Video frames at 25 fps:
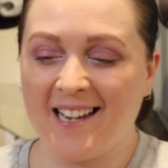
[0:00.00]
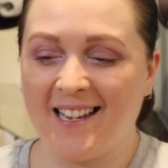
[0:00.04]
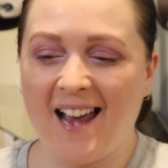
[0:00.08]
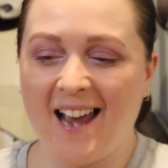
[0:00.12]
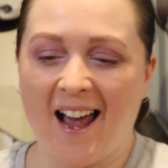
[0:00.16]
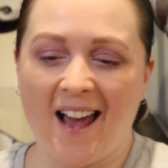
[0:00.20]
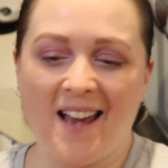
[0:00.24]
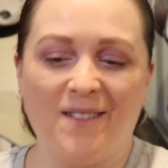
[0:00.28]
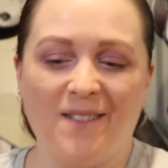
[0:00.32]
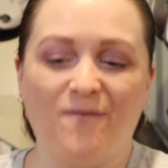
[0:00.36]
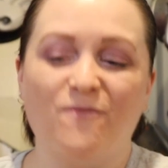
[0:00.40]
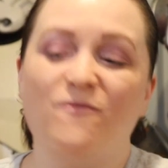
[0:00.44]

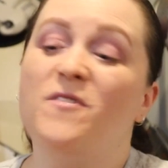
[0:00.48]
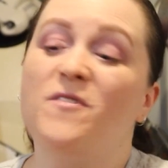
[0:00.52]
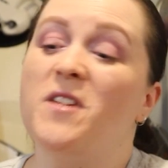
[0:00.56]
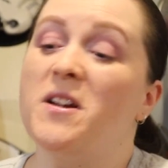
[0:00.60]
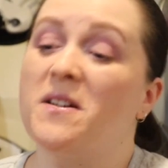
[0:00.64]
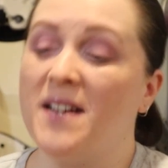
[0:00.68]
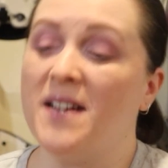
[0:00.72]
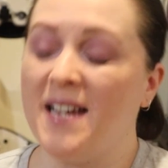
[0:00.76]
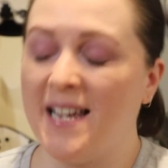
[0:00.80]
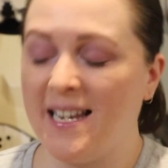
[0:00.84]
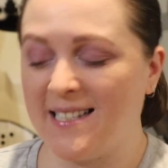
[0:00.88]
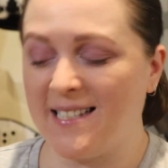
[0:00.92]
I'm
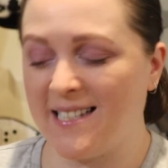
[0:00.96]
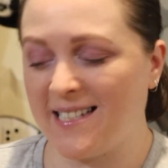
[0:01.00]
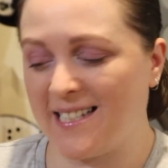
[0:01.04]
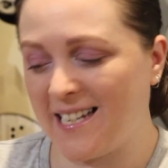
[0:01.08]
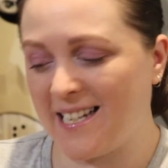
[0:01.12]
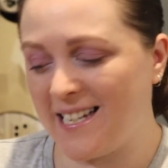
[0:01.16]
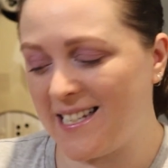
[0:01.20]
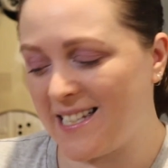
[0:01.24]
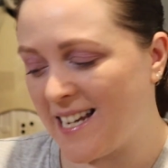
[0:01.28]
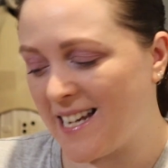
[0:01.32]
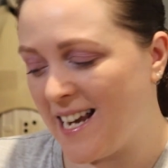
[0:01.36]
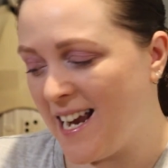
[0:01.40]
very
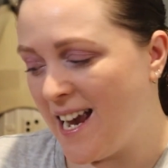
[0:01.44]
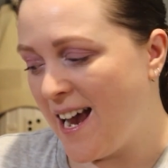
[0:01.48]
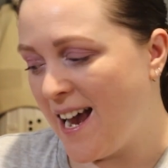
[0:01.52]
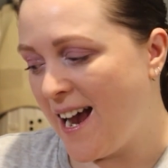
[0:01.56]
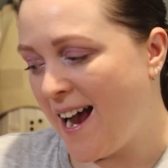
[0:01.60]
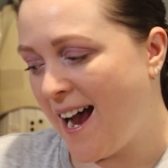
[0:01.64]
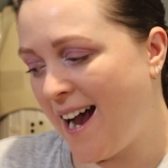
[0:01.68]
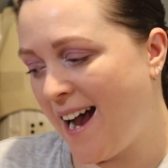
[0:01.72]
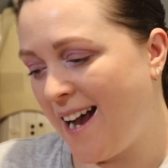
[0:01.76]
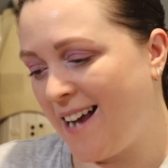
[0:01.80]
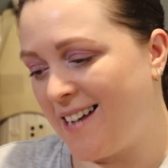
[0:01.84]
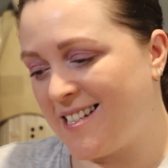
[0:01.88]
hesitant
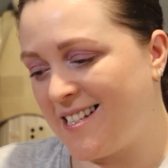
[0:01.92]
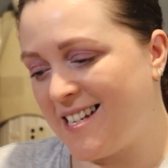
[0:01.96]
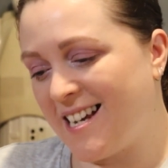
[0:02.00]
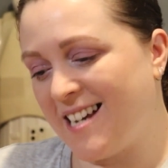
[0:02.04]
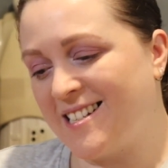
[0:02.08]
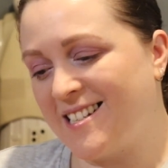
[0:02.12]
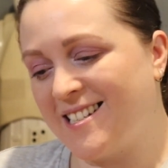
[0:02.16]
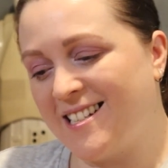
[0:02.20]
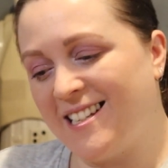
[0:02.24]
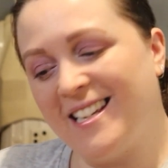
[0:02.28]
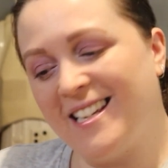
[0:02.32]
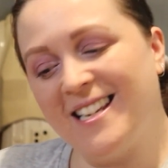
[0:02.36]
to
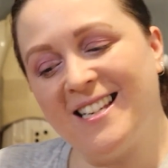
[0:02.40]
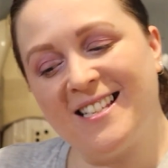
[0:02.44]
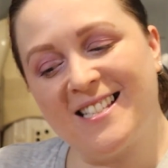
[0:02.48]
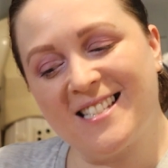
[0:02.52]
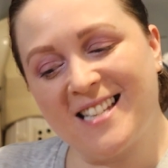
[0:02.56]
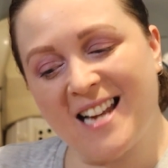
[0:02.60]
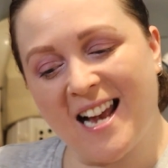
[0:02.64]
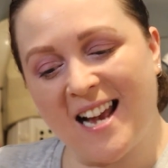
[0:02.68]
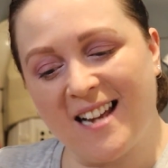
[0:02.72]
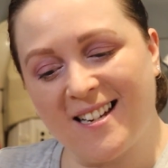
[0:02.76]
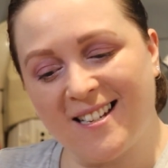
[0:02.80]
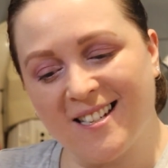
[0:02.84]
actually get
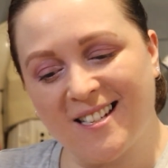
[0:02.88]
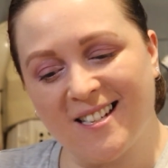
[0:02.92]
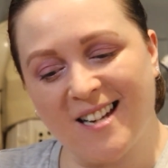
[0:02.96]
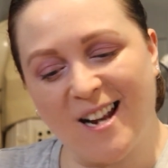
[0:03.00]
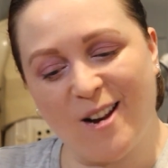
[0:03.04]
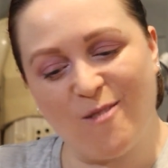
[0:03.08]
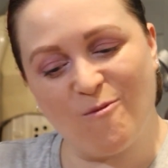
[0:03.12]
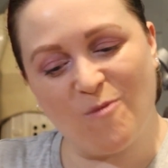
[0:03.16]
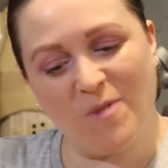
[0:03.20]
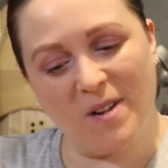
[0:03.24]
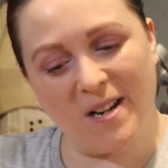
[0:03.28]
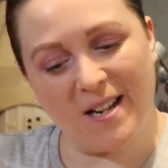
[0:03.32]
started,
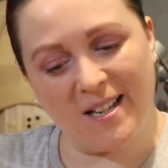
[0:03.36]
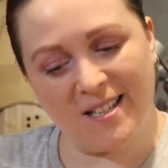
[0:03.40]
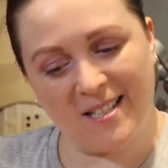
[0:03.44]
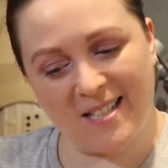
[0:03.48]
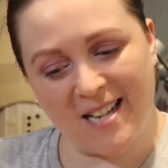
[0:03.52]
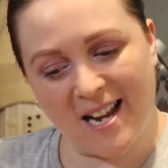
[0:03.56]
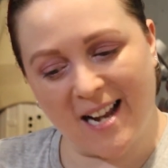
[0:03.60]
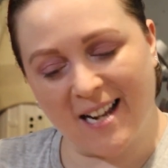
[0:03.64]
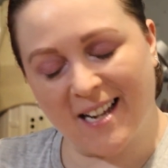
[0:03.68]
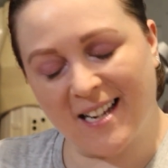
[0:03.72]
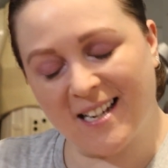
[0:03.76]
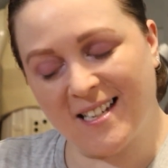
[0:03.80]
and when I
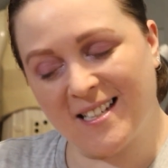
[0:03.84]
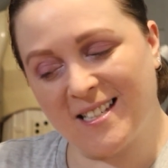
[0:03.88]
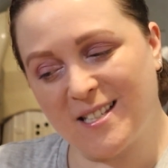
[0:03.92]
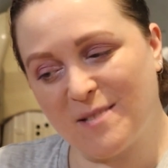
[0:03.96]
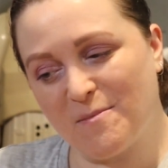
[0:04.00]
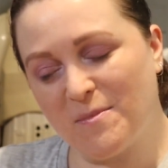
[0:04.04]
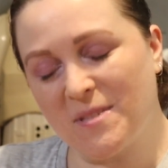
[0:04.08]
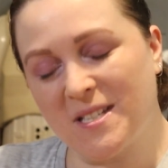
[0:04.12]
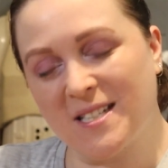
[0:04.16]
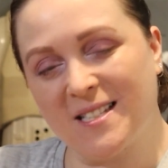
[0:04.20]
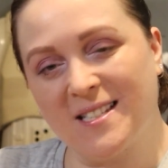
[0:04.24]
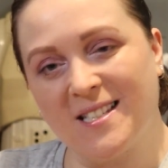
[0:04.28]
start getting
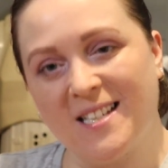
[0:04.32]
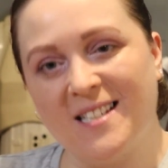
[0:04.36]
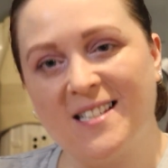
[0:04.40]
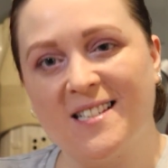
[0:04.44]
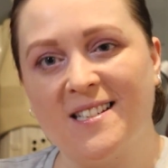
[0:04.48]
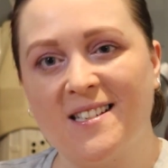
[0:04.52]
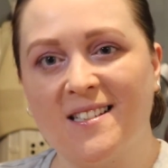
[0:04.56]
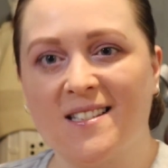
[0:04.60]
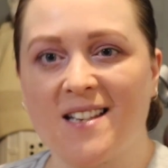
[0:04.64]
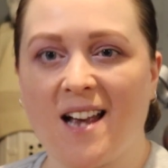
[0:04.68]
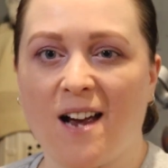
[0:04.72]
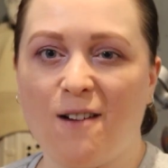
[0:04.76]
some
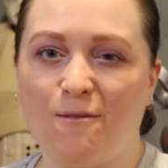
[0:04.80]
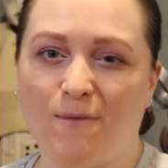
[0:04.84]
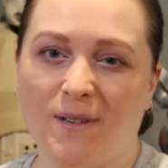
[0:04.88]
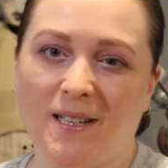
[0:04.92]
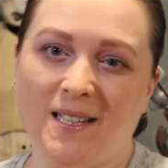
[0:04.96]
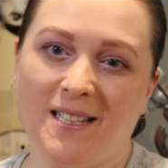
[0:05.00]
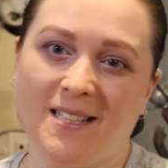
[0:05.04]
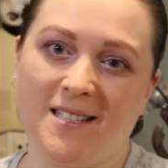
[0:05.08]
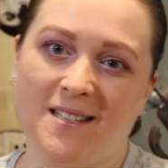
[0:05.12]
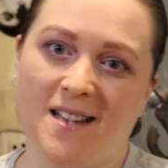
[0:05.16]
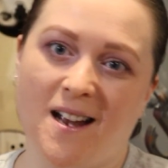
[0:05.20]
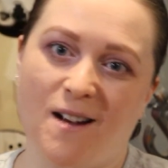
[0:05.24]
successes I
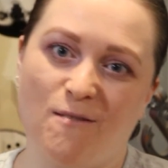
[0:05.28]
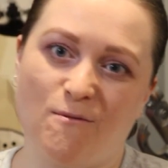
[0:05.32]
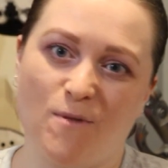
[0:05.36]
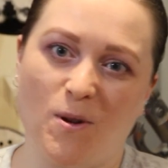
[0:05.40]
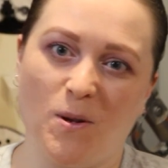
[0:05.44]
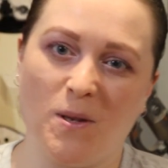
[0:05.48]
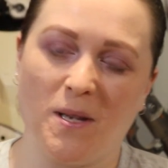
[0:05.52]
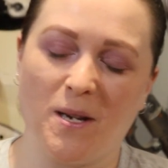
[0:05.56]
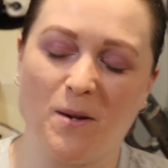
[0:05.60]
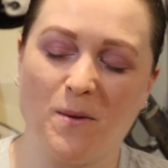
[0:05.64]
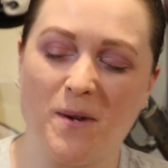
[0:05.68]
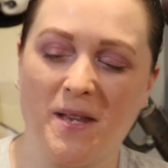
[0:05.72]
really start
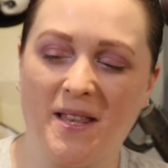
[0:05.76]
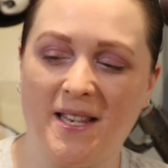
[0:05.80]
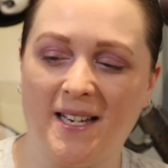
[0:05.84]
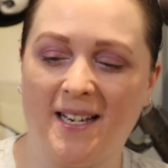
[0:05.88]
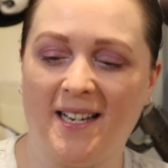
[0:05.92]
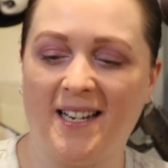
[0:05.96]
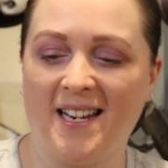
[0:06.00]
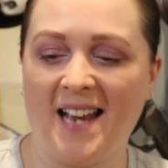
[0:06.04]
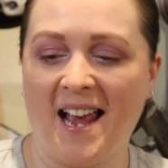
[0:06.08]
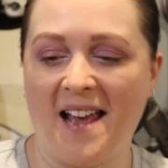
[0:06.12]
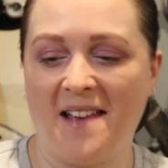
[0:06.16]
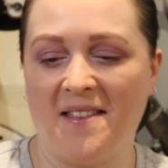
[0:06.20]
rolling with
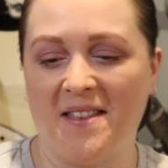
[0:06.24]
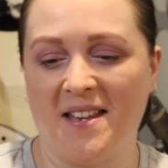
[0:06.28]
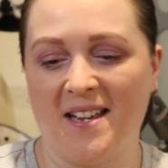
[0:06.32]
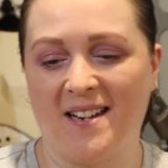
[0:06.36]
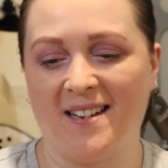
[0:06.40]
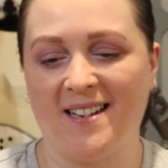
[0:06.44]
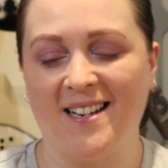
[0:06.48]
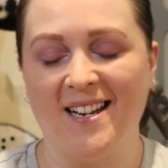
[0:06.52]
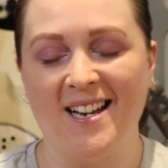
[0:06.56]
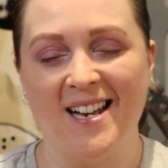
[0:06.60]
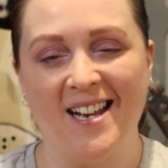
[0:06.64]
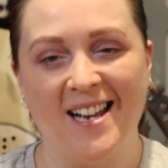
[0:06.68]
it, and
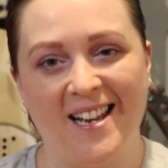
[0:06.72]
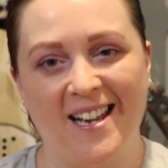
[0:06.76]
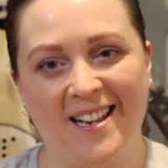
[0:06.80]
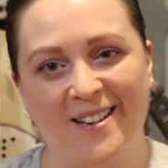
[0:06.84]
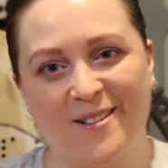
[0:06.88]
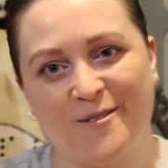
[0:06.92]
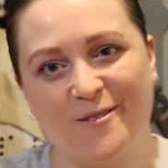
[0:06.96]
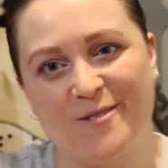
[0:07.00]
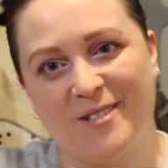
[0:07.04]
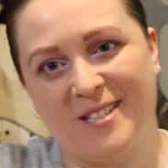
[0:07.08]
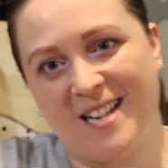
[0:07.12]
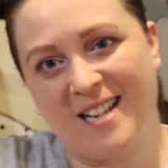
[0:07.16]
then
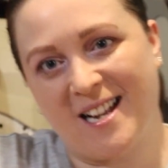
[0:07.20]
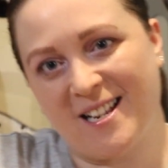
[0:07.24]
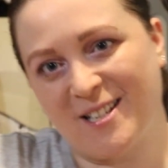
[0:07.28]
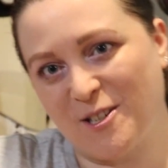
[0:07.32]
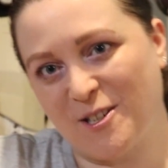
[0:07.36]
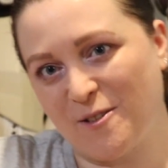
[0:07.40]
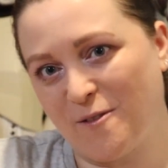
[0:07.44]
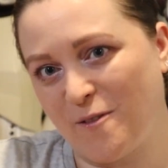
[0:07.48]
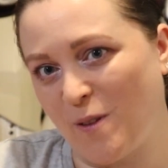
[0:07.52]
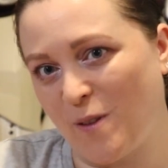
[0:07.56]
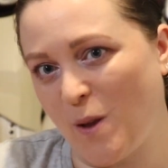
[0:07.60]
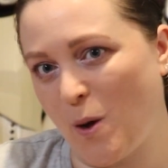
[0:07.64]
it all starts
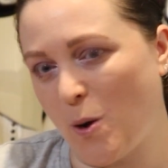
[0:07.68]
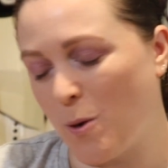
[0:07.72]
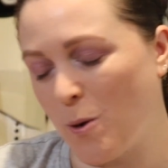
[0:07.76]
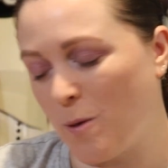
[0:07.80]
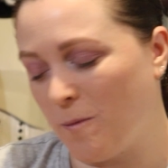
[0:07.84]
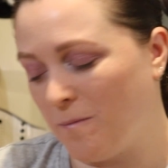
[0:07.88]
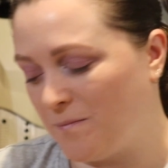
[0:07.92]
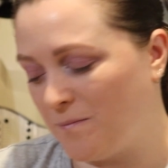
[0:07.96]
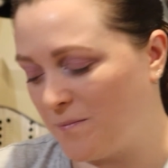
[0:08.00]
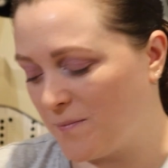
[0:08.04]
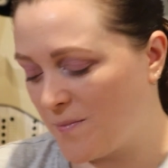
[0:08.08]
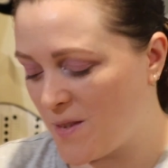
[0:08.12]
to flow.
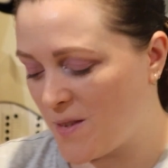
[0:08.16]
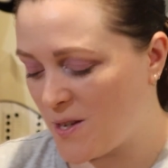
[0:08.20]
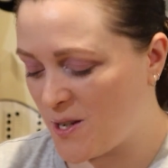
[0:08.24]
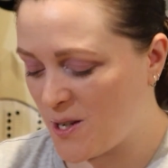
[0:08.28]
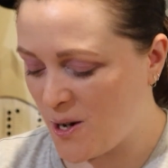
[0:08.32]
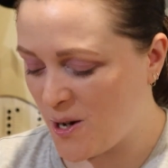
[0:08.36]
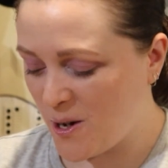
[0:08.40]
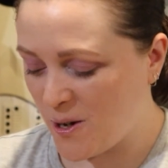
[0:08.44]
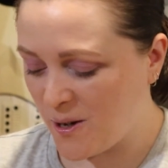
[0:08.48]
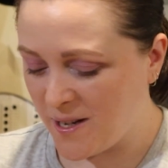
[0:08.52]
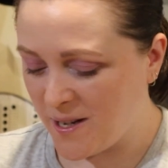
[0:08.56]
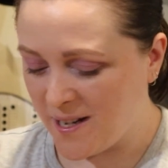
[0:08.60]

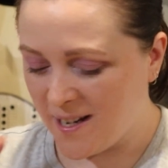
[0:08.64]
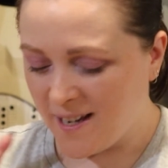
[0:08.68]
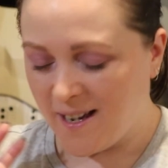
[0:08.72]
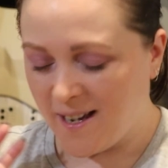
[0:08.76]
So